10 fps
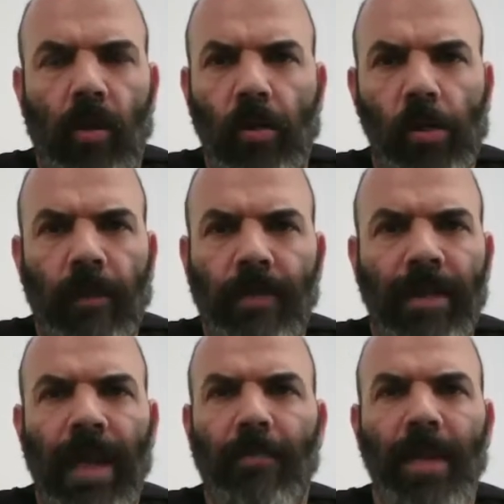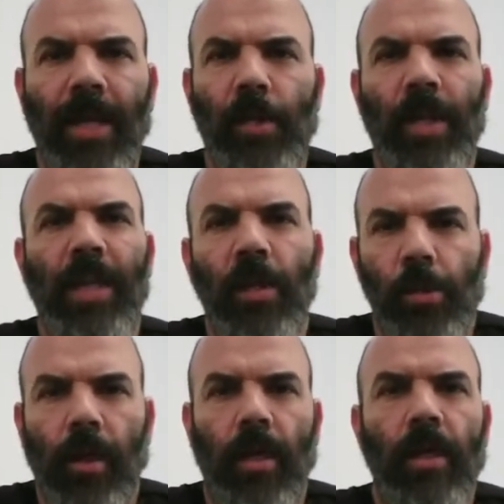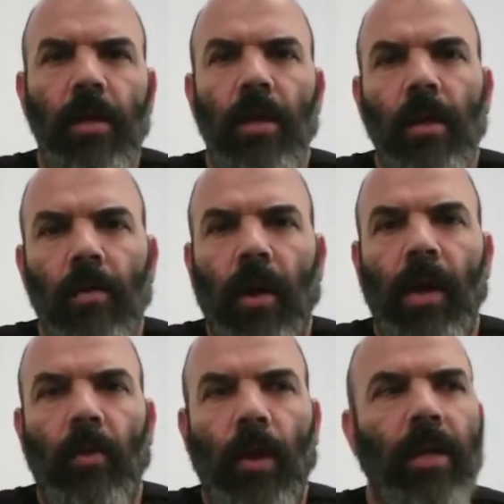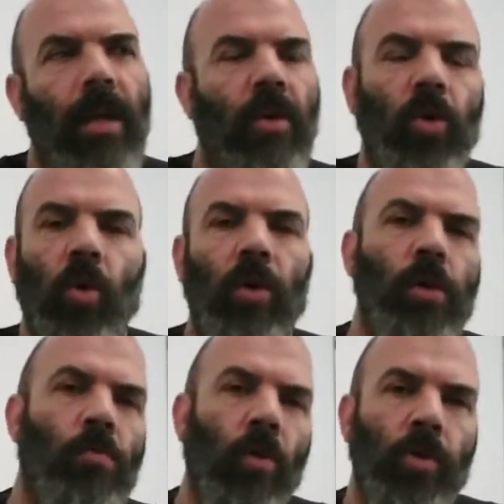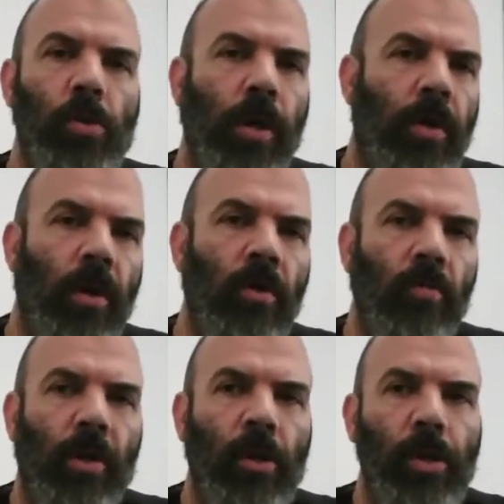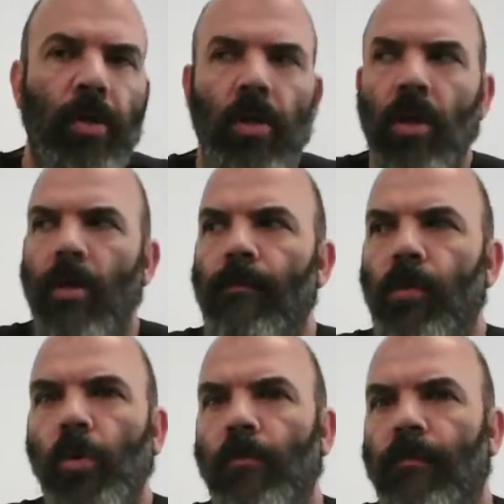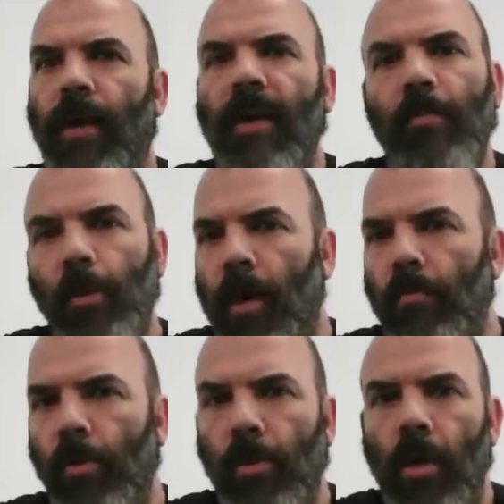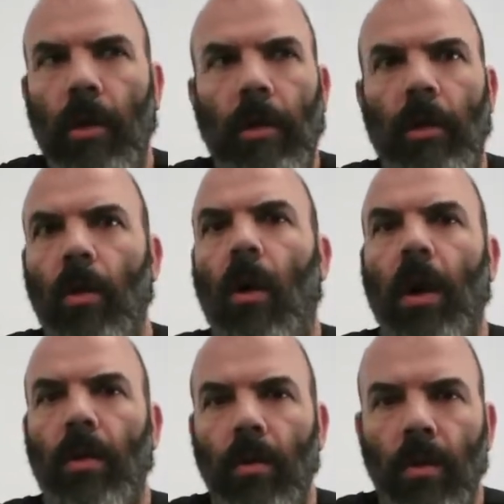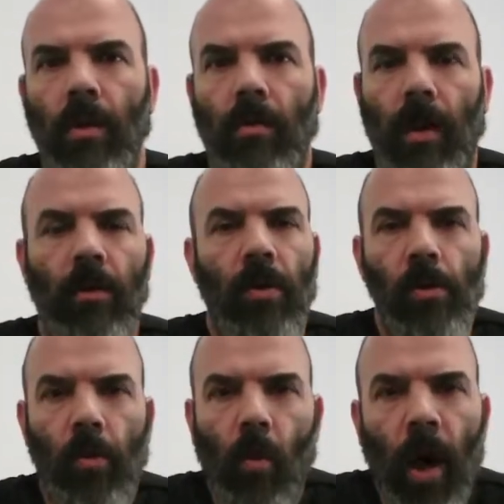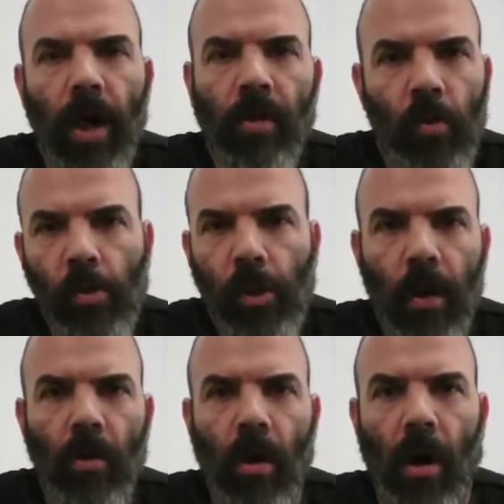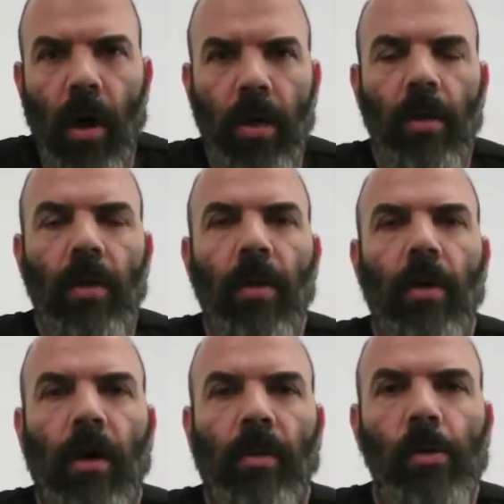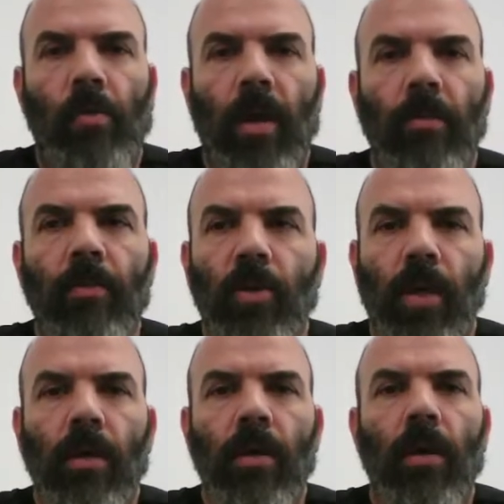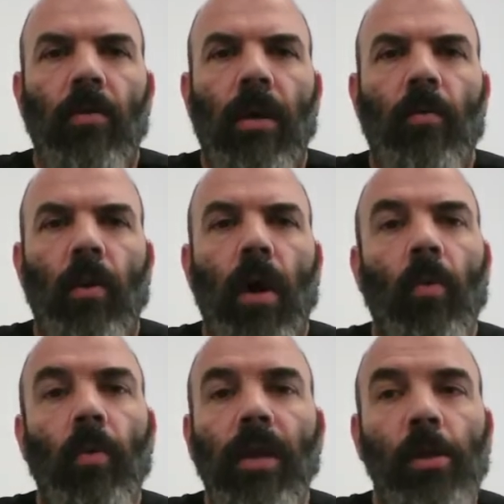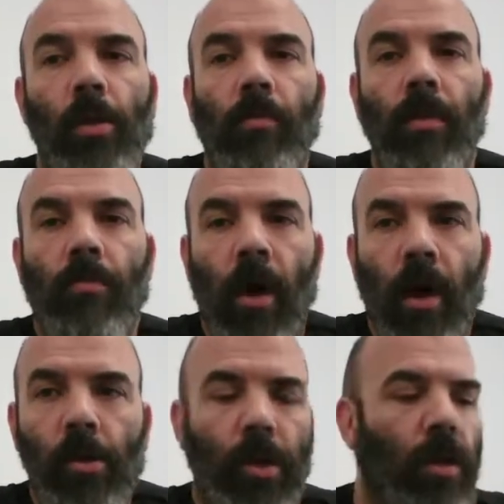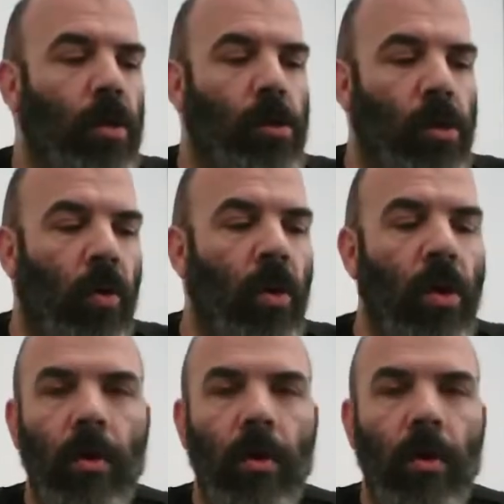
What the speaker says: 7 to 10 minutes easily, right? And when I take shorter exposures like that, are 2 minutes each, there's 5 subs gone, right? So why lose out on this great imaging, right, when we can simply pause it? So